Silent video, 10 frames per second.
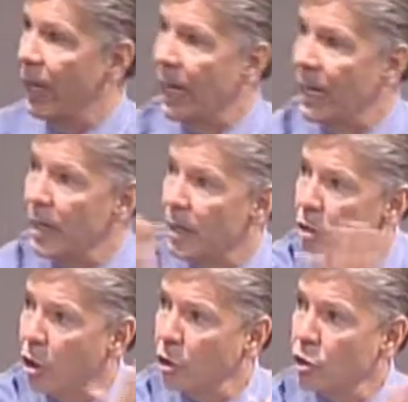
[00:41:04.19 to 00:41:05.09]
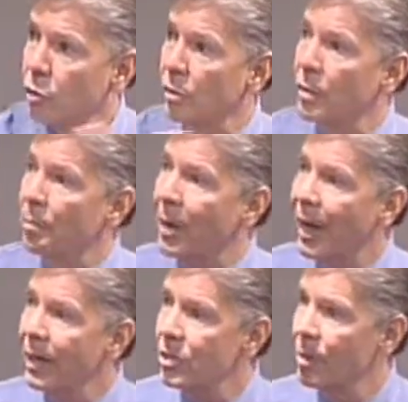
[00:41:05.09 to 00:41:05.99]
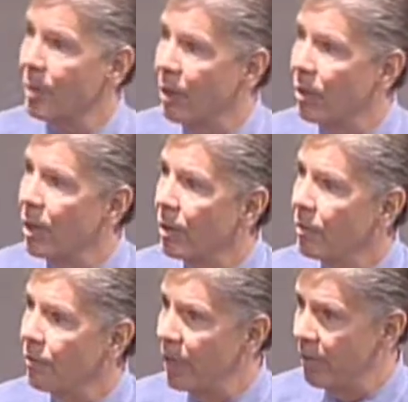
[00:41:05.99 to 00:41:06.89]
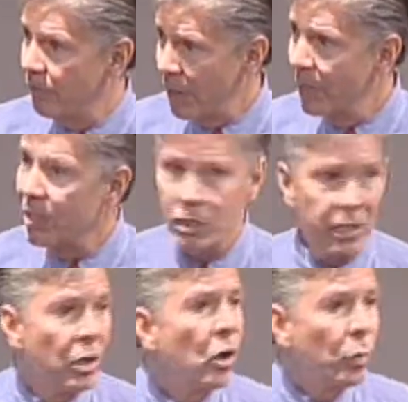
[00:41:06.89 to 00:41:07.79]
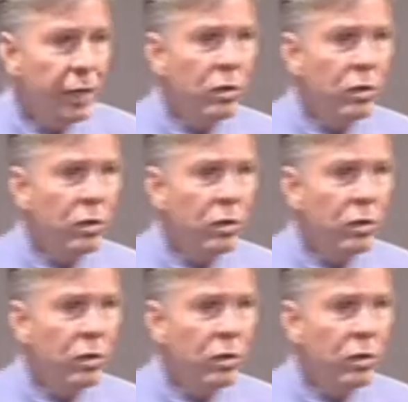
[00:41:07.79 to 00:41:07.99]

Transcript: a cultural bias about effeminacy. We